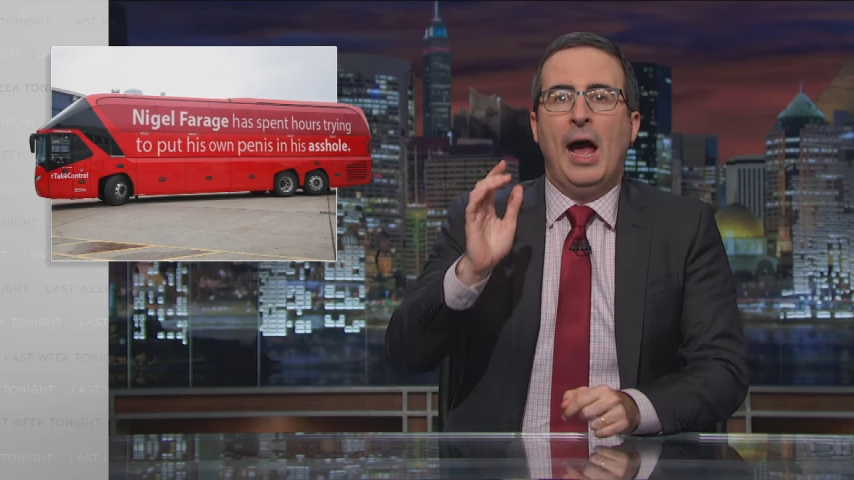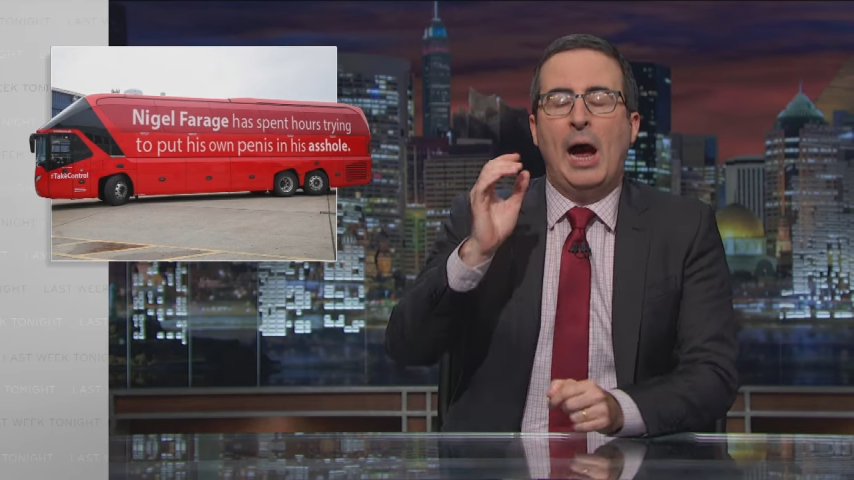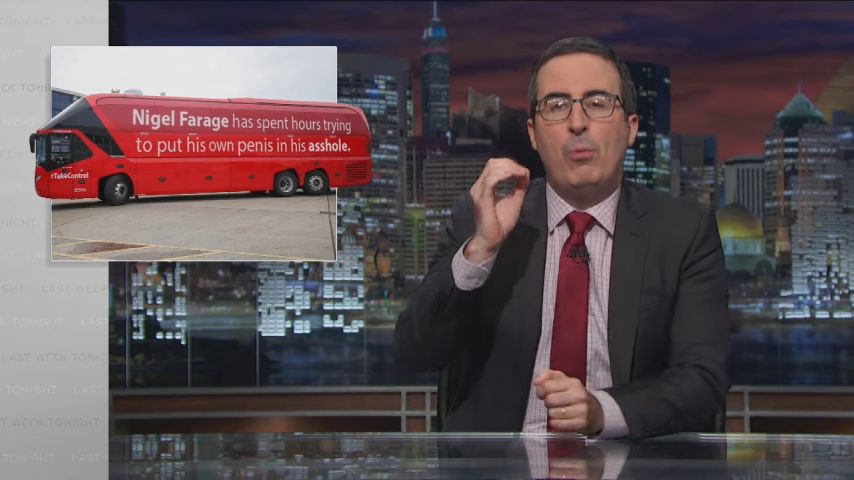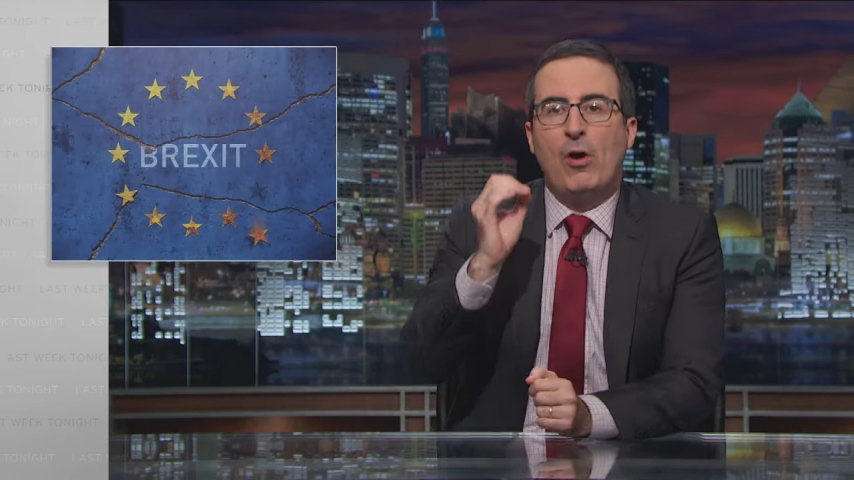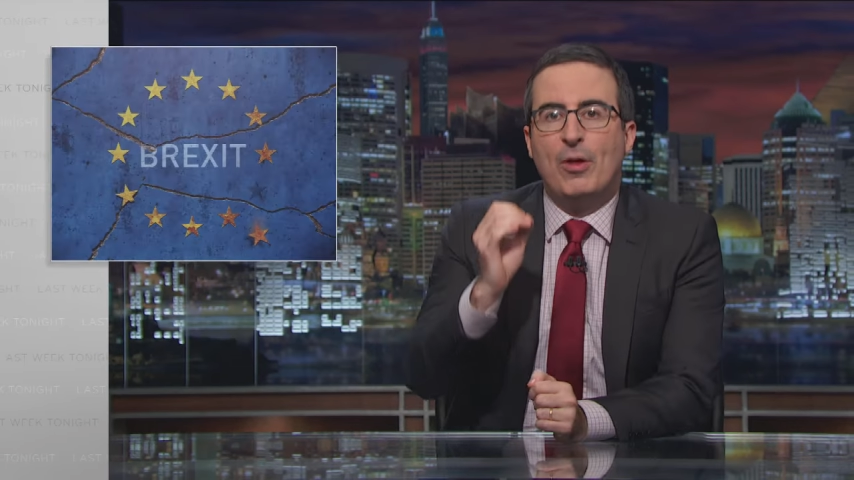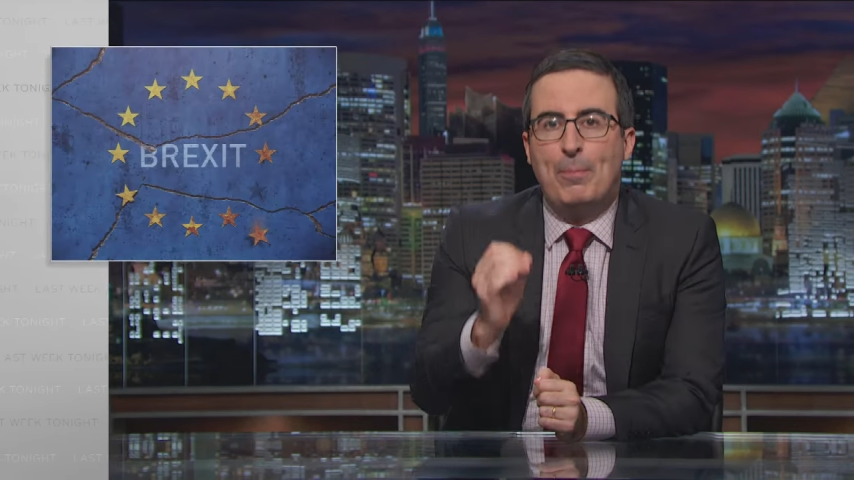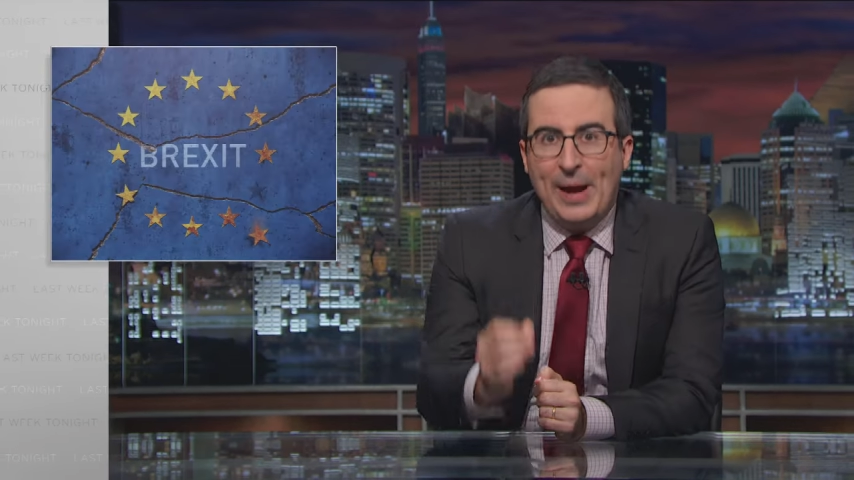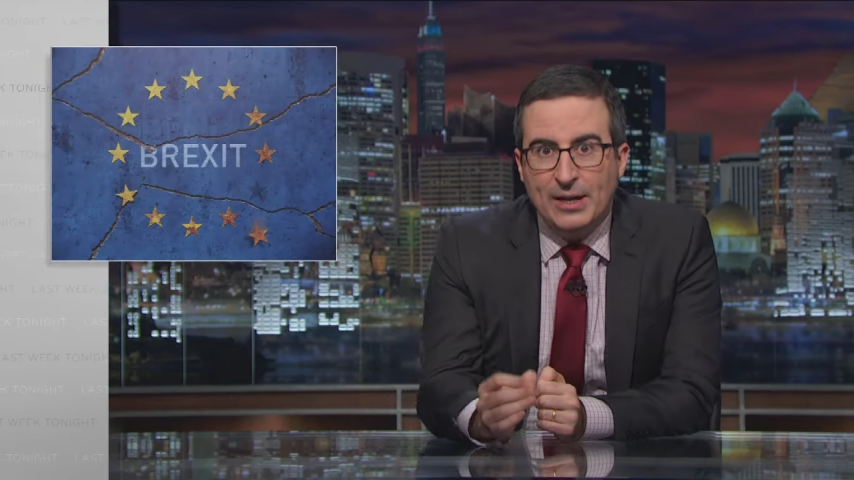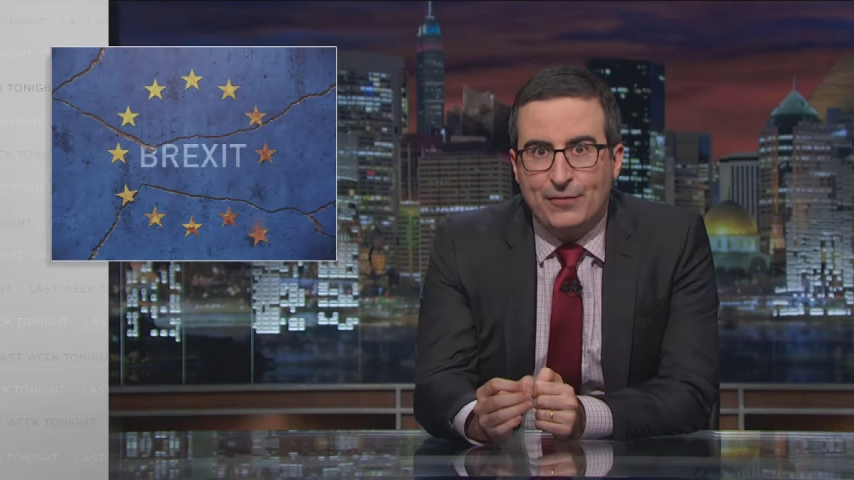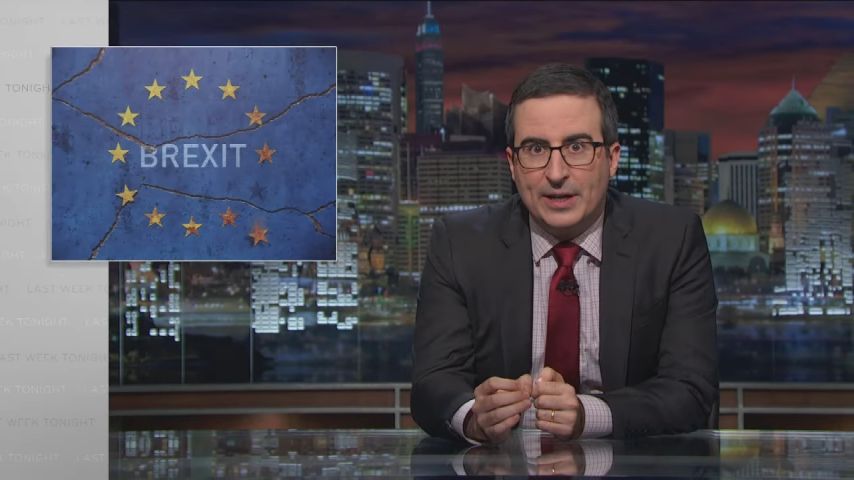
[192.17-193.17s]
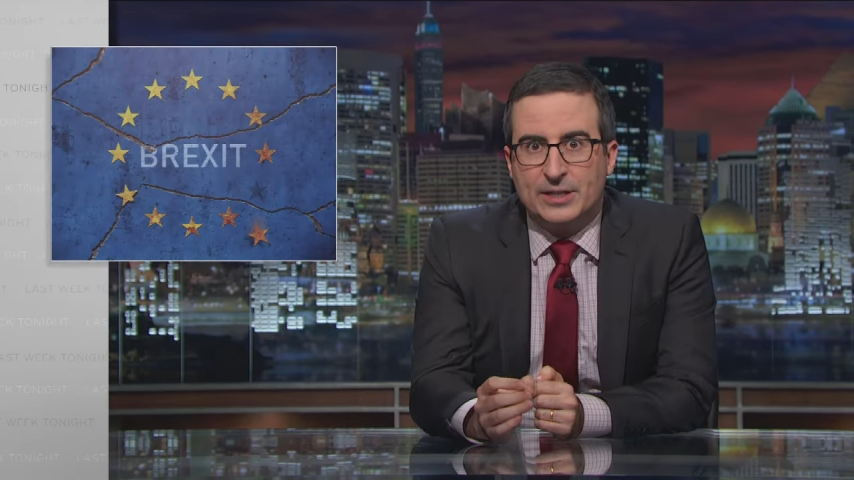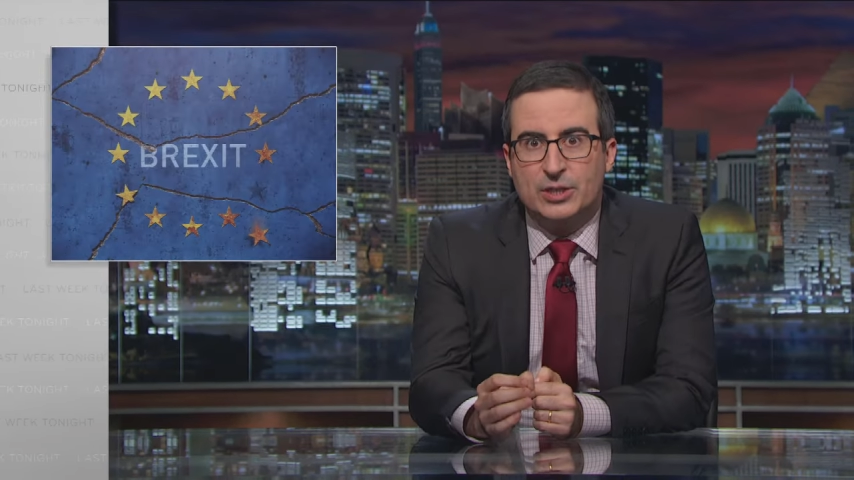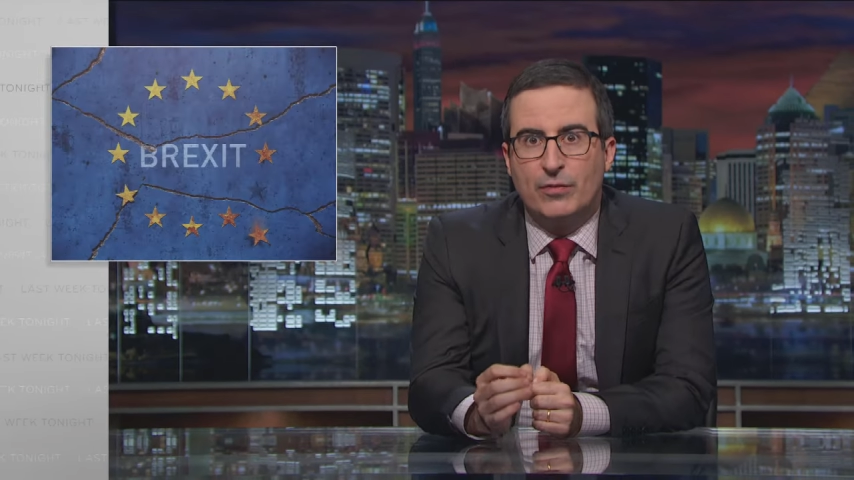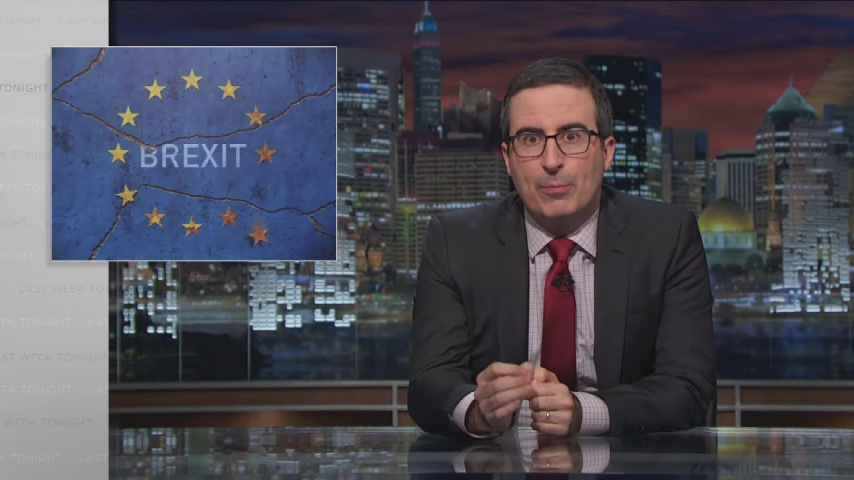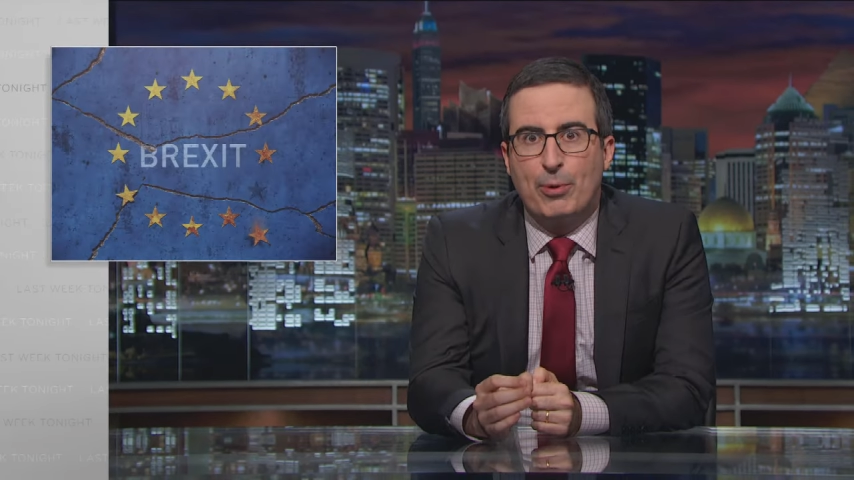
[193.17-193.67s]
And while the
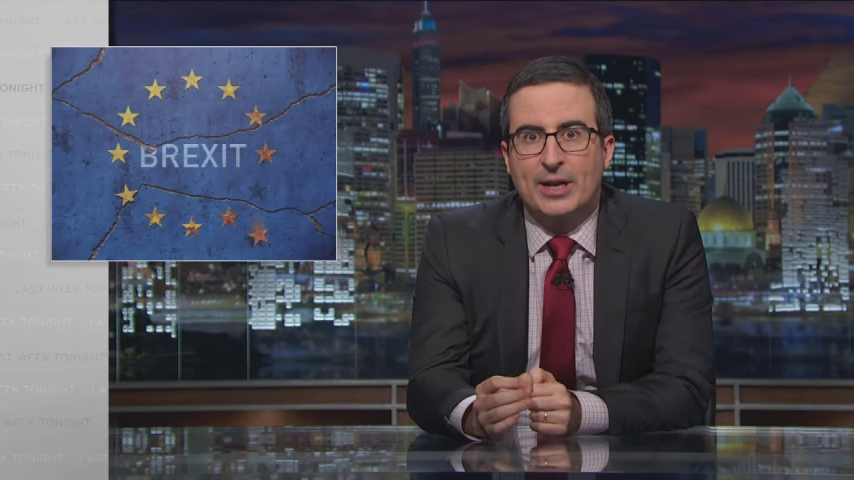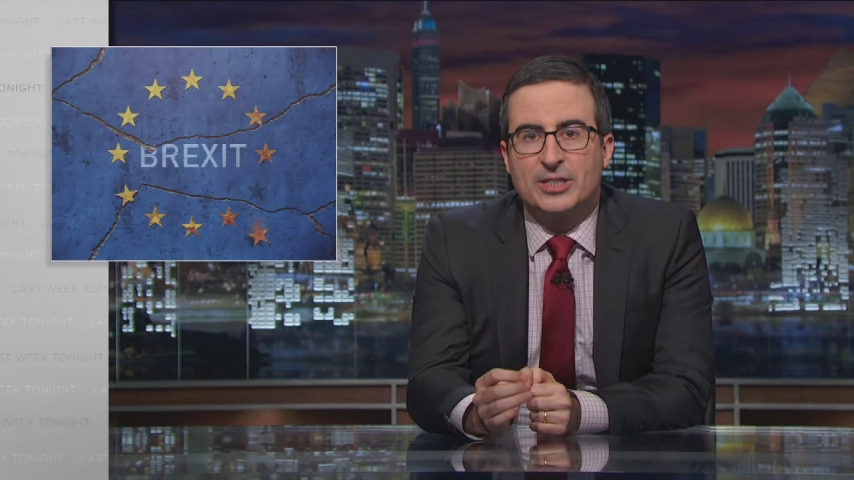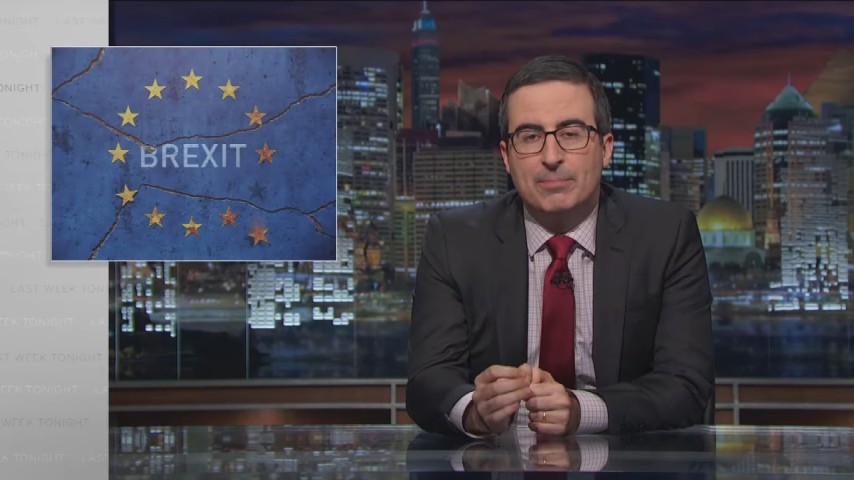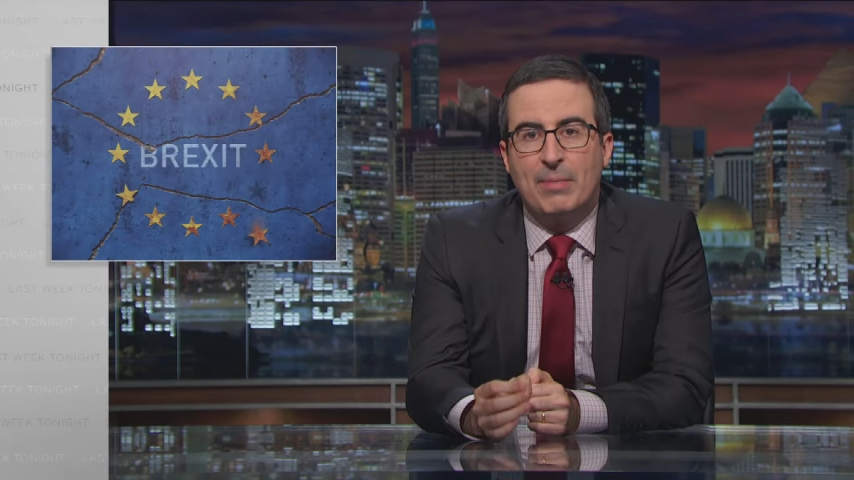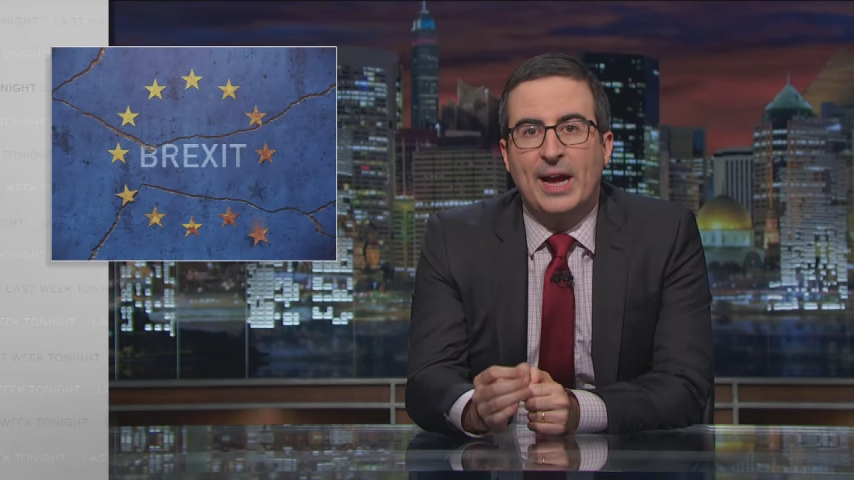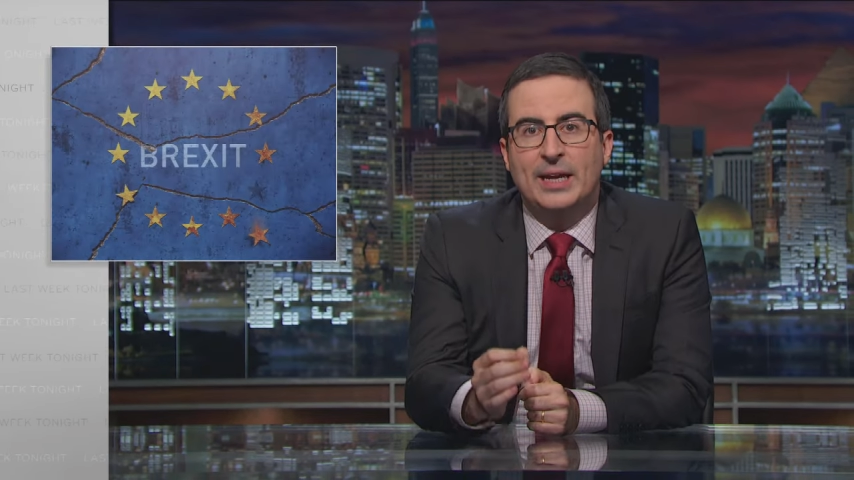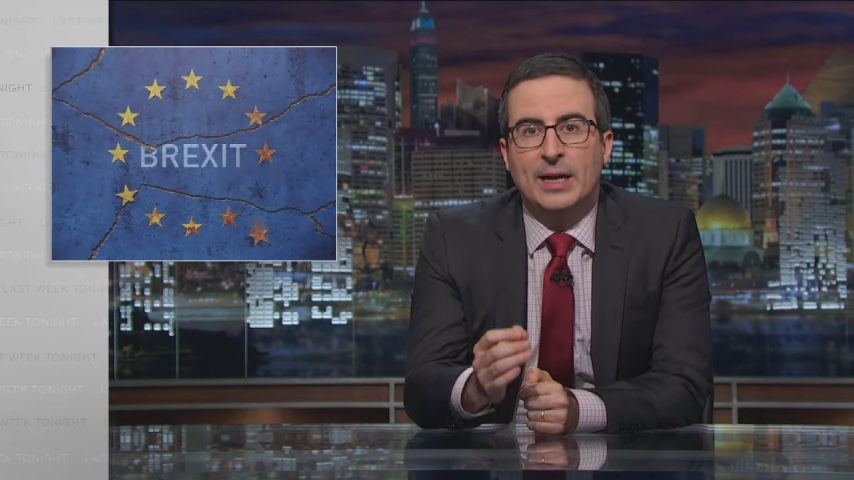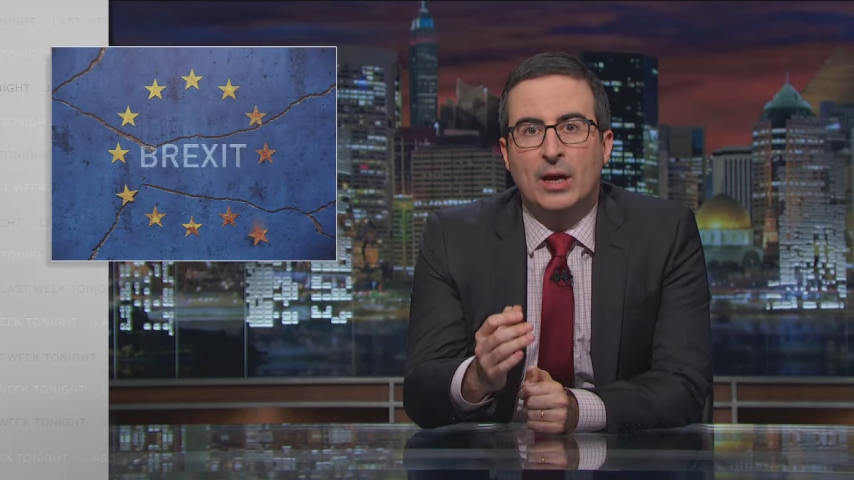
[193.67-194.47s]
benefits of a Brexit may